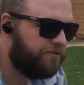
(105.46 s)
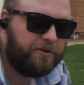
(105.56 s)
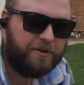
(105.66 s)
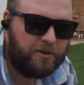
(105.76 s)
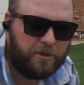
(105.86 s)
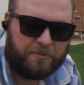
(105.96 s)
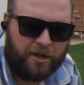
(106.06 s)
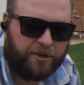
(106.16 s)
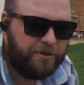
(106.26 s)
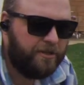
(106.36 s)
So I'll give it a quick
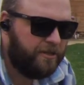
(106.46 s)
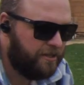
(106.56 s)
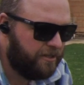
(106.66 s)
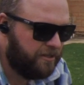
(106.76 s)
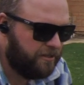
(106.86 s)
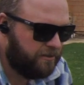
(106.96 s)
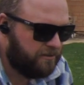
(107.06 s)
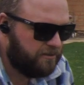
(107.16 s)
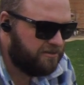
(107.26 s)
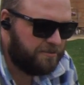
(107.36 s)
mow,
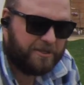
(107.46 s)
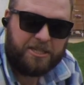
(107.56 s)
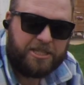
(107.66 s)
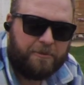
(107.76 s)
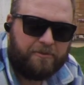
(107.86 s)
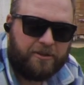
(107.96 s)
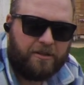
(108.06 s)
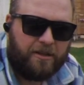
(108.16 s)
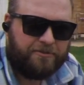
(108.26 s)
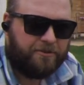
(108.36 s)
some of that cheap
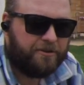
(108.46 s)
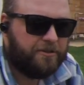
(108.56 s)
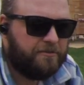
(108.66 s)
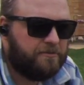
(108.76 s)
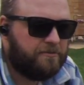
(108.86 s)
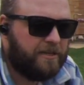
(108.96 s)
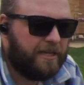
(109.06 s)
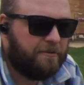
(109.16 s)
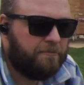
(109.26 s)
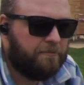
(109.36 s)
fertiliser on it,
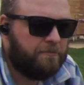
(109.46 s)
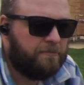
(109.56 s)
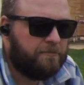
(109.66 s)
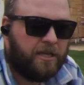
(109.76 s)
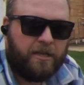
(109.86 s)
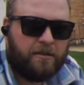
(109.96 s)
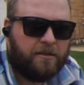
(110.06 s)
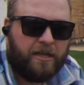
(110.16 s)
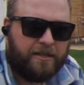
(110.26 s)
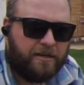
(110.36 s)
yeah,
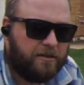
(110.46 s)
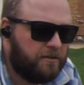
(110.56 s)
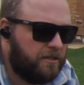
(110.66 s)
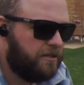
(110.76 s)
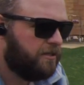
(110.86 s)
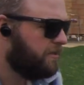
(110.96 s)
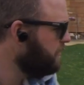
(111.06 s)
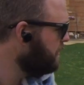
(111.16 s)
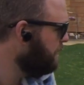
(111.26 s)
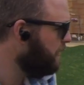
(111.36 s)
and then I'll
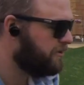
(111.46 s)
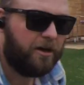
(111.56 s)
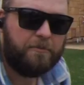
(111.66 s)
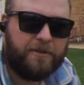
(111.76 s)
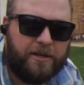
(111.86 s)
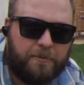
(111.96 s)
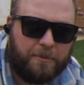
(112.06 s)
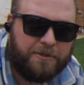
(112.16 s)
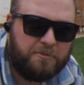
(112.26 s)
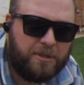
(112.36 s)

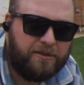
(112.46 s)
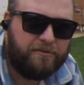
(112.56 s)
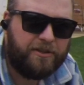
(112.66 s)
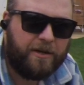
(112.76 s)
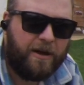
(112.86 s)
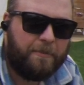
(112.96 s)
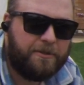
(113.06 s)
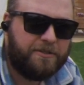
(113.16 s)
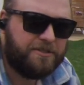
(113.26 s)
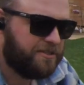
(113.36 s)
probably split this video up
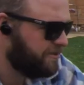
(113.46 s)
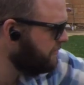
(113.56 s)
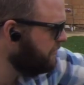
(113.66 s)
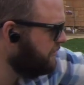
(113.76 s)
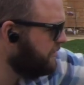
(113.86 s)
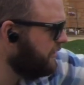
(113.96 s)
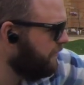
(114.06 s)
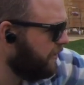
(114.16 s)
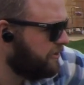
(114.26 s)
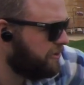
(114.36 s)
and just see if
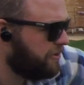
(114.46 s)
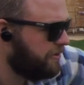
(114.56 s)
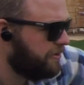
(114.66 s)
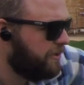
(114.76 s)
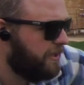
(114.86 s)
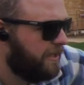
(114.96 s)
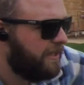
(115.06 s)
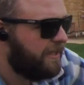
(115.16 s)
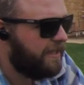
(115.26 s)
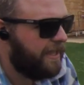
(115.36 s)
I can show you
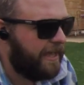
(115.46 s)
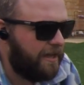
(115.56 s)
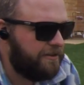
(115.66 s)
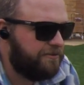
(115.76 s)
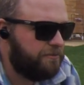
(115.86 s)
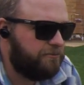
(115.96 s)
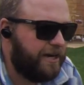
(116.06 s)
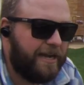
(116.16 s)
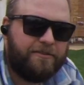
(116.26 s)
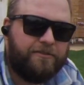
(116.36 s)
how this
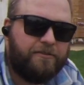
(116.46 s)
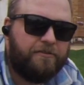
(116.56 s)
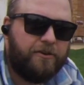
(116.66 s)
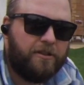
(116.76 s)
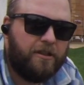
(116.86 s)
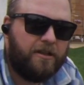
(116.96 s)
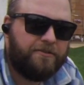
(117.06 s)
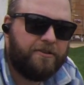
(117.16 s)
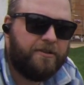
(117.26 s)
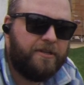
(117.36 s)
reacted to the
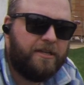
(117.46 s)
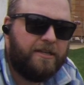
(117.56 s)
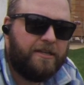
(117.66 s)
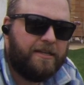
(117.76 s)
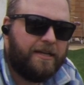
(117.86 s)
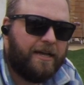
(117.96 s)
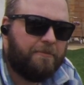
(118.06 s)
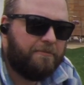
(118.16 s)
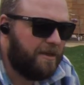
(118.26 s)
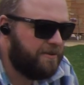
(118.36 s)
fertiliser,
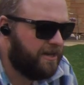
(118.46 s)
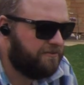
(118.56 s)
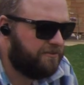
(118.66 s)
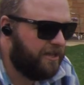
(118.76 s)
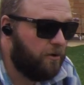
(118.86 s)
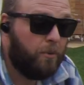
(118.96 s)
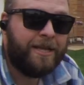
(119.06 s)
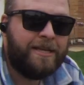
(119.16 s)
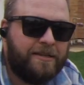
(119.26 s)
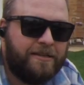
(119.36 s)
maybe after say a week.